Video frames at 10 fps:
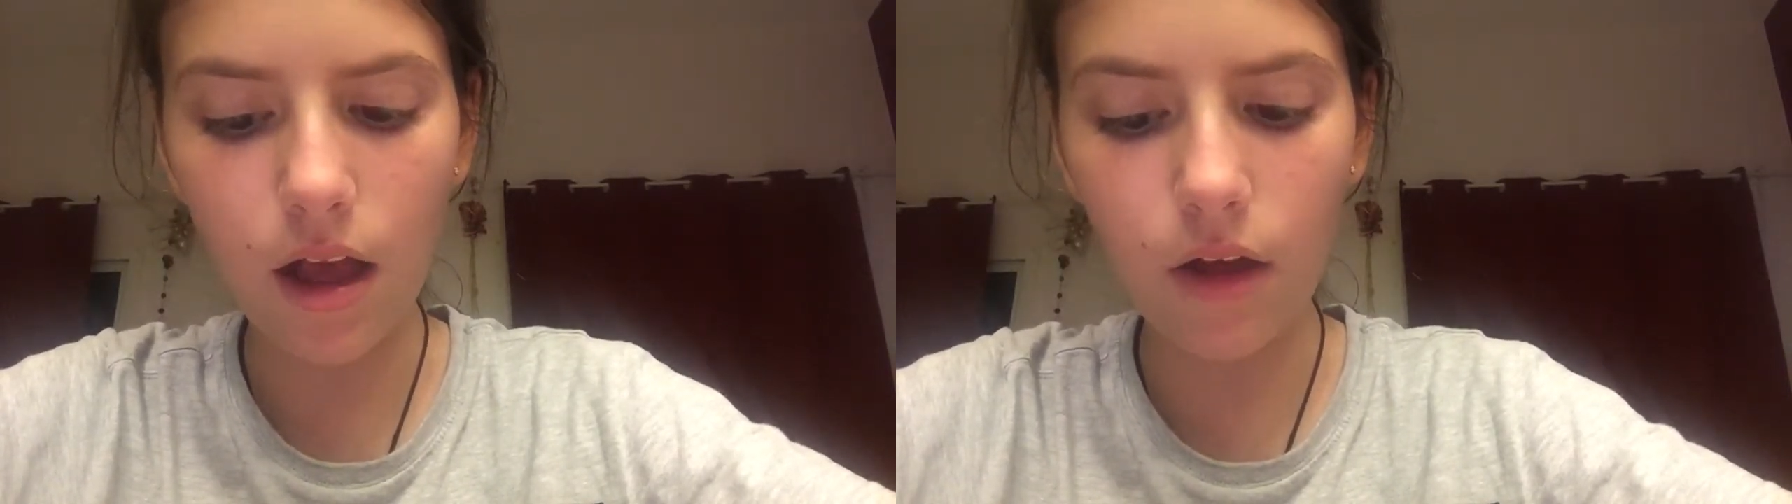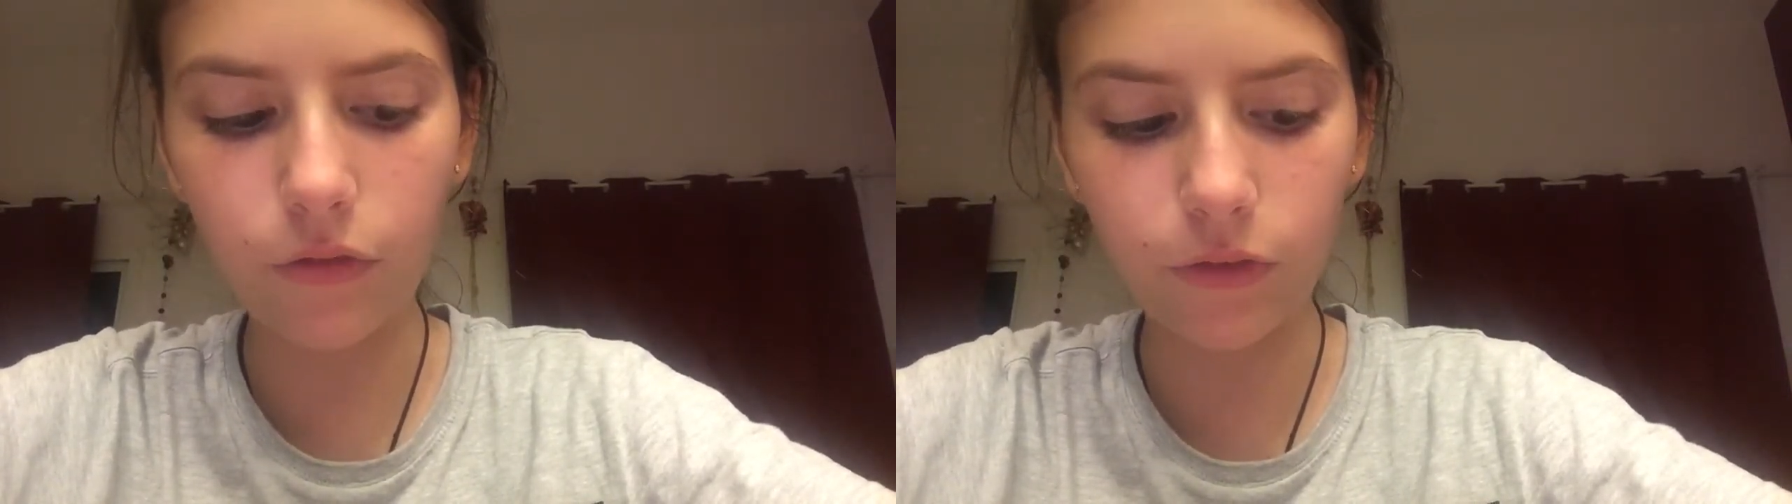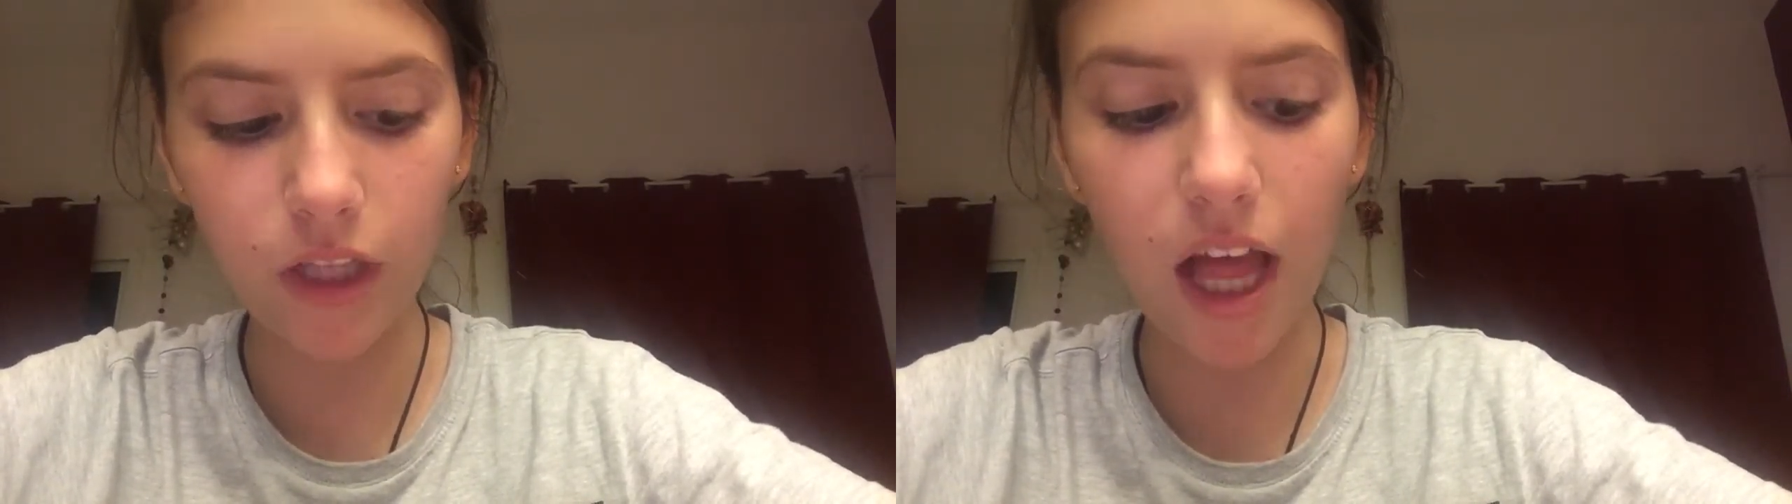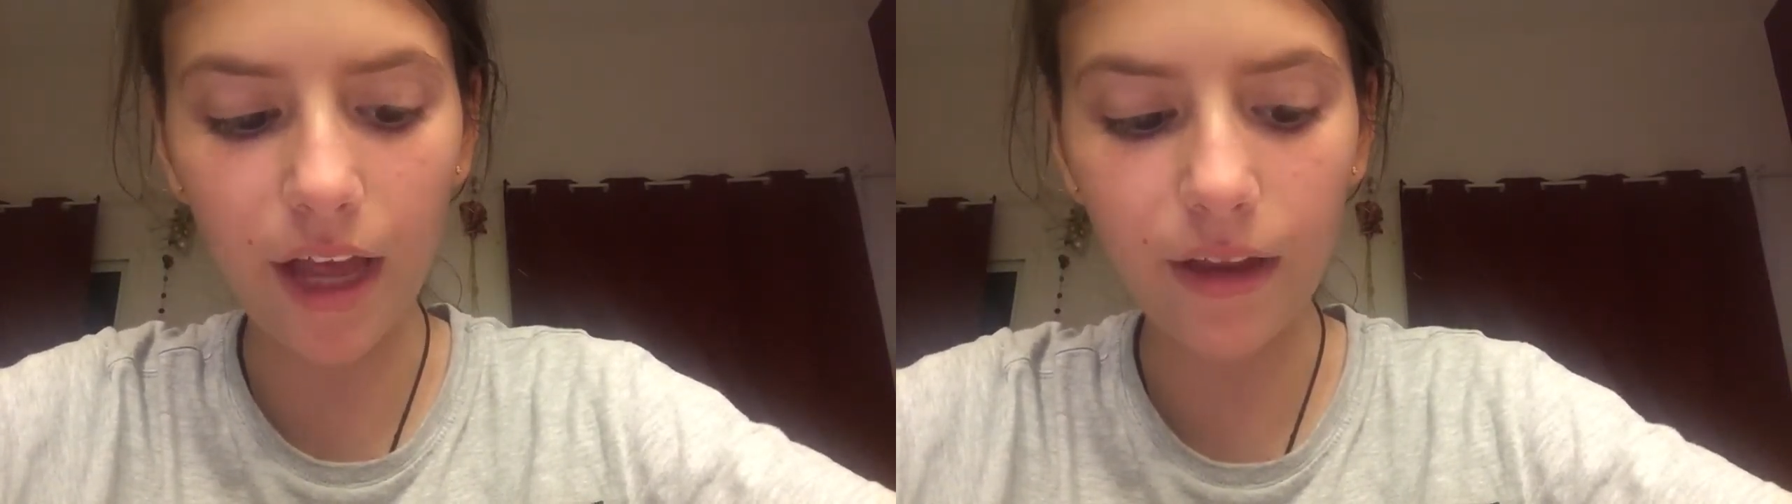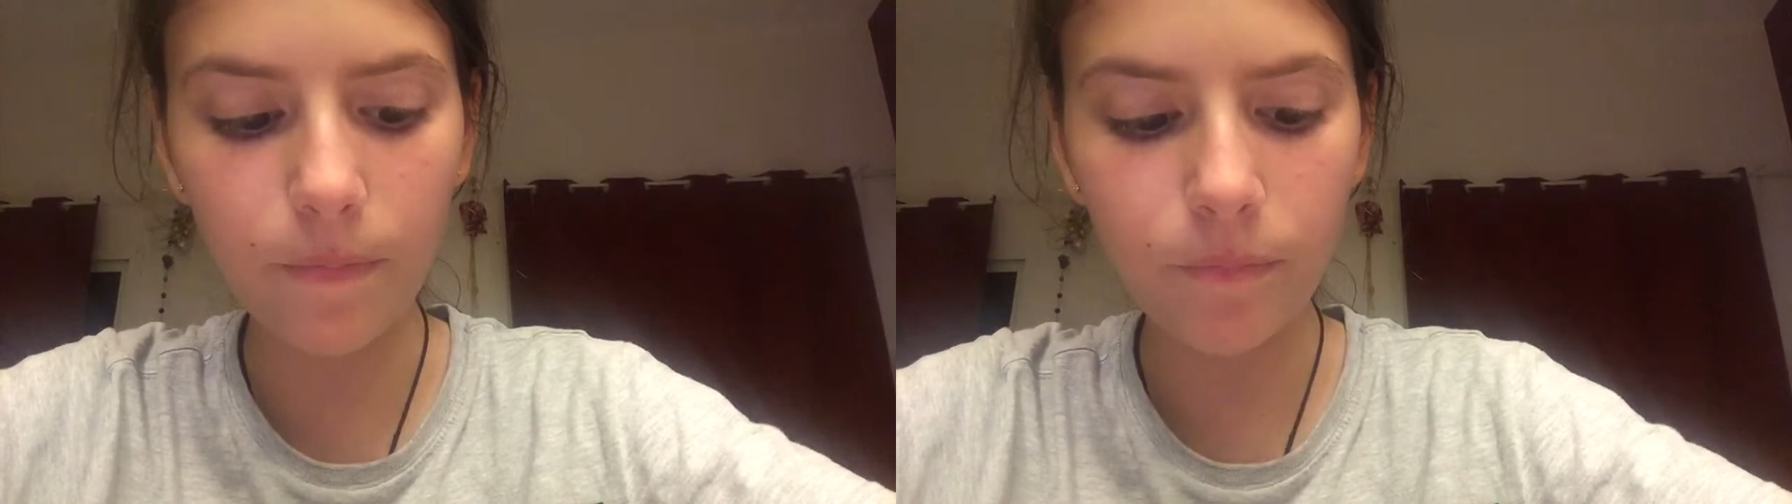a
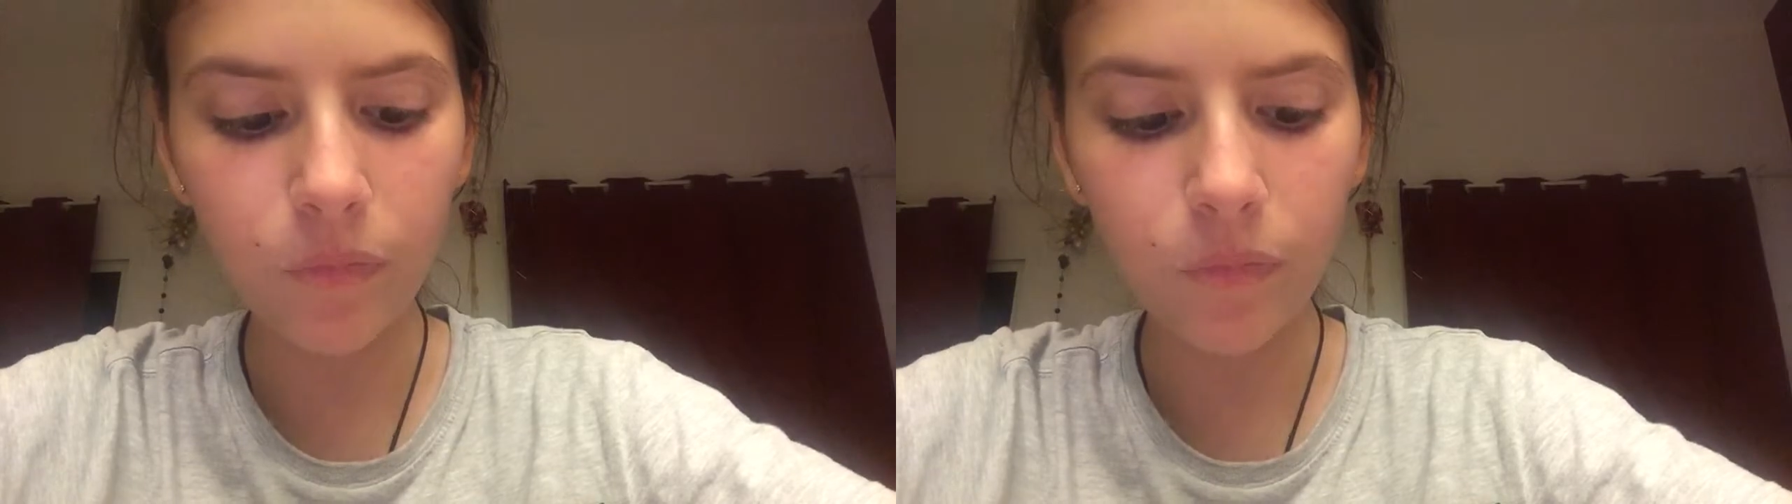fly,